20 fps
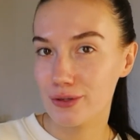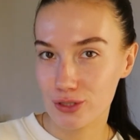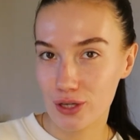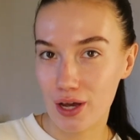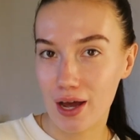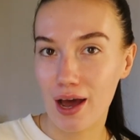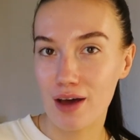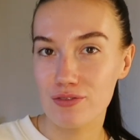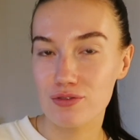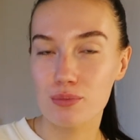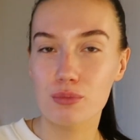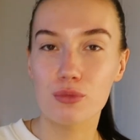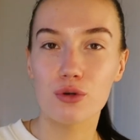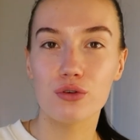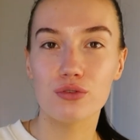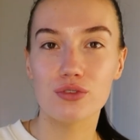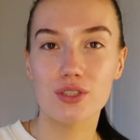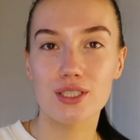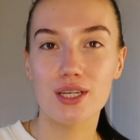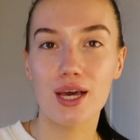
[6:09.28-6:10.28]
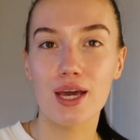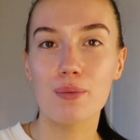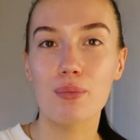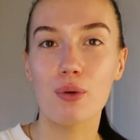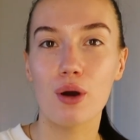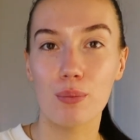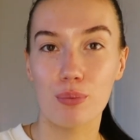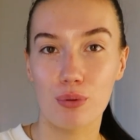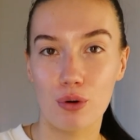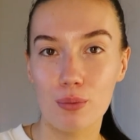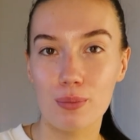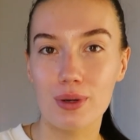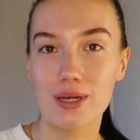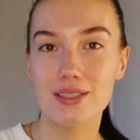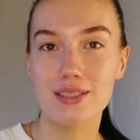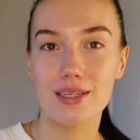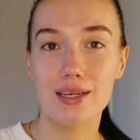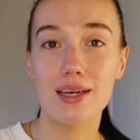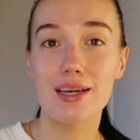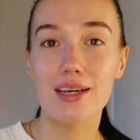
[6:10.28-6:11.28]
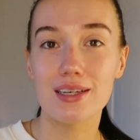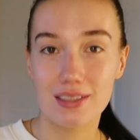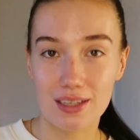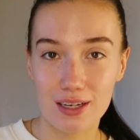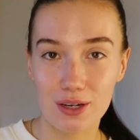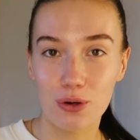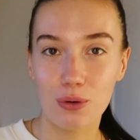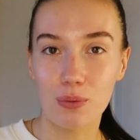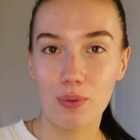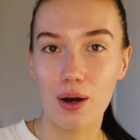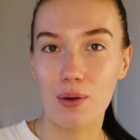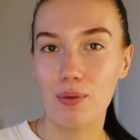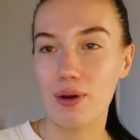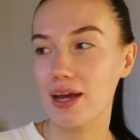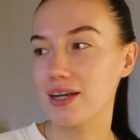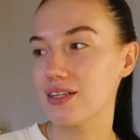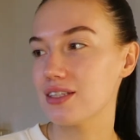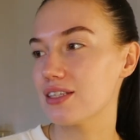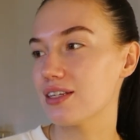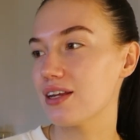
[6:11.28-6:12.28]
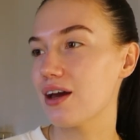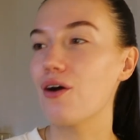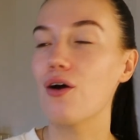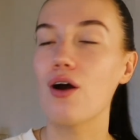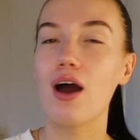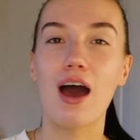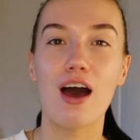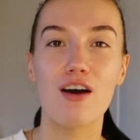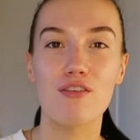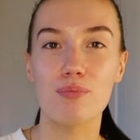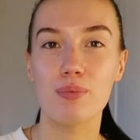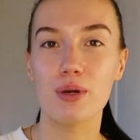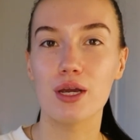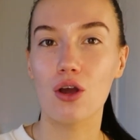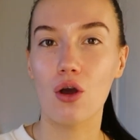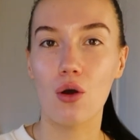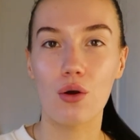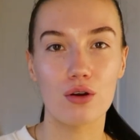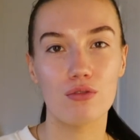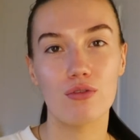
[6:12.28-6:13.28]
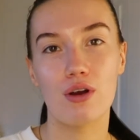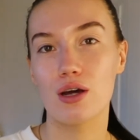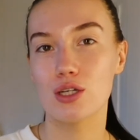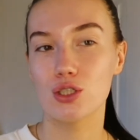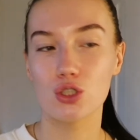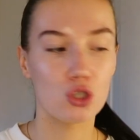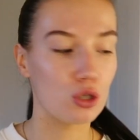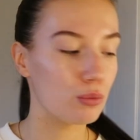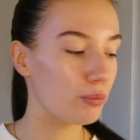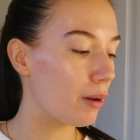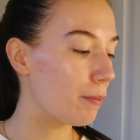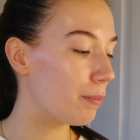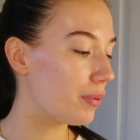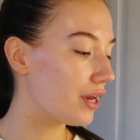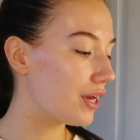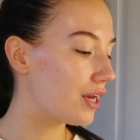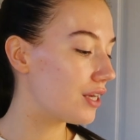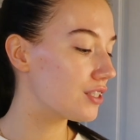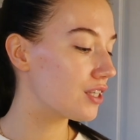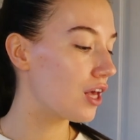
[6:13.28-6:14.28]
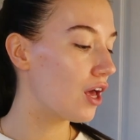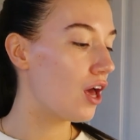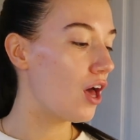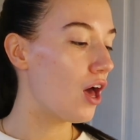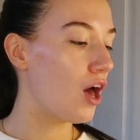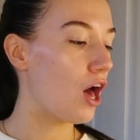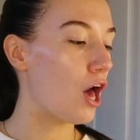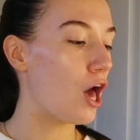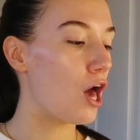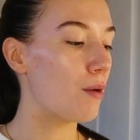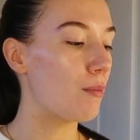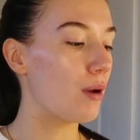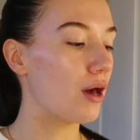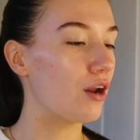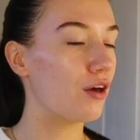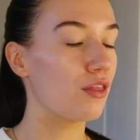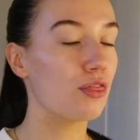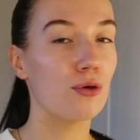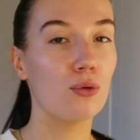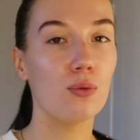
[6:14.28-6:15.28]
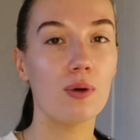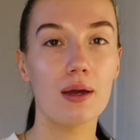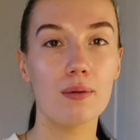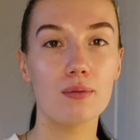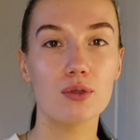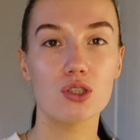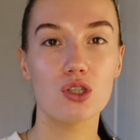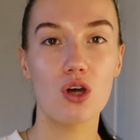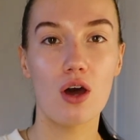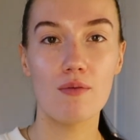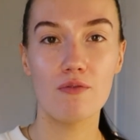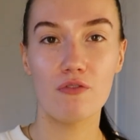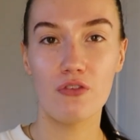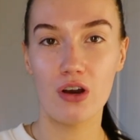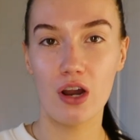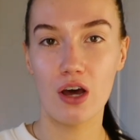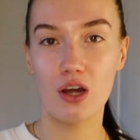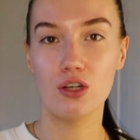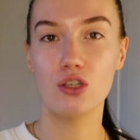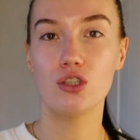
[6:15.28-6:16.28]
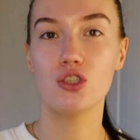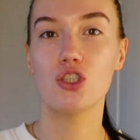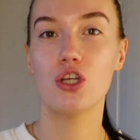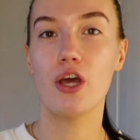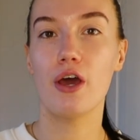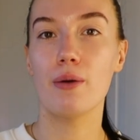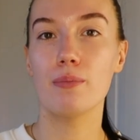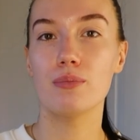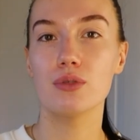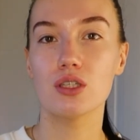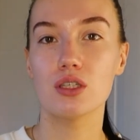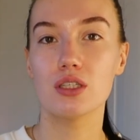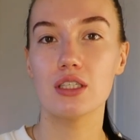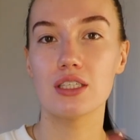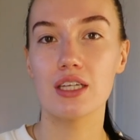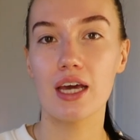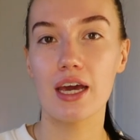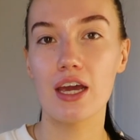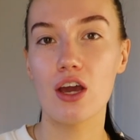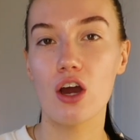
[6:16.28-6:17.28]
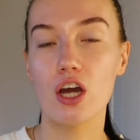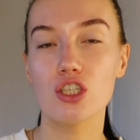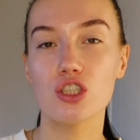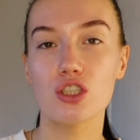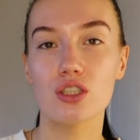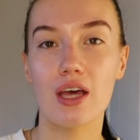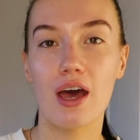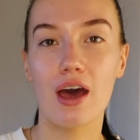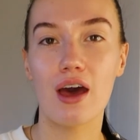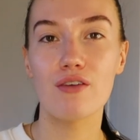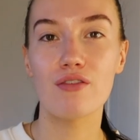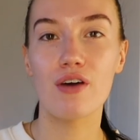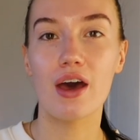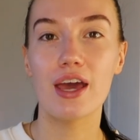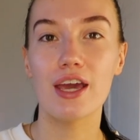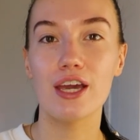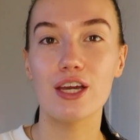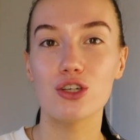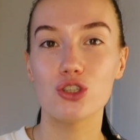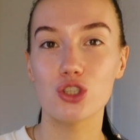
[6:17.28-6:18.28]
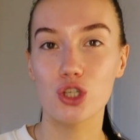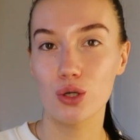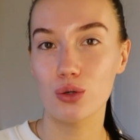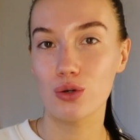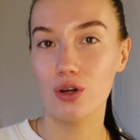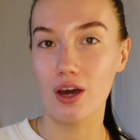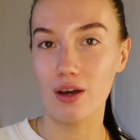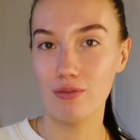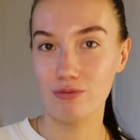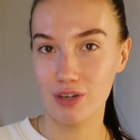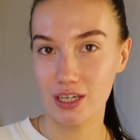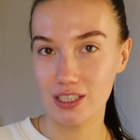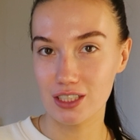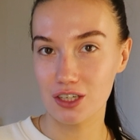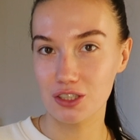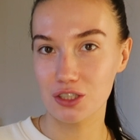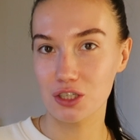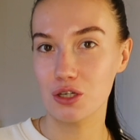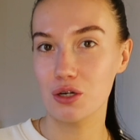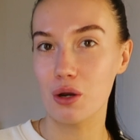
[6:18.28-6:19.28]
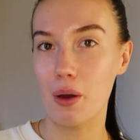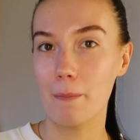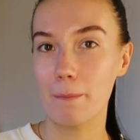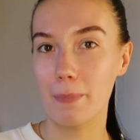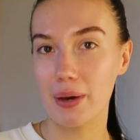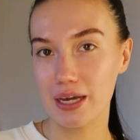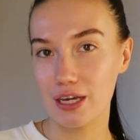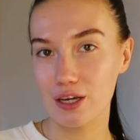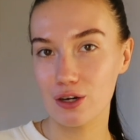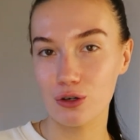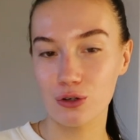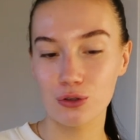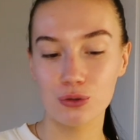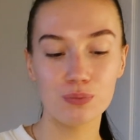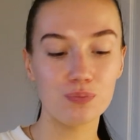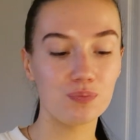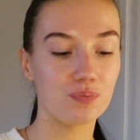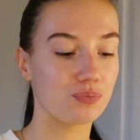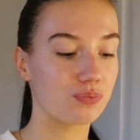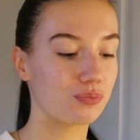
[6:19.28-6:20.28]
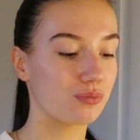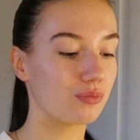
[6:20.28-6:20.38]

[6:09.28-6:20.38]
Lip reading: looks like I haven't moved today, but I promise it is a little while later now. I have been going around doing my bits, and I thought it was time for lunch. So today I just have a tuna and red onion bagel,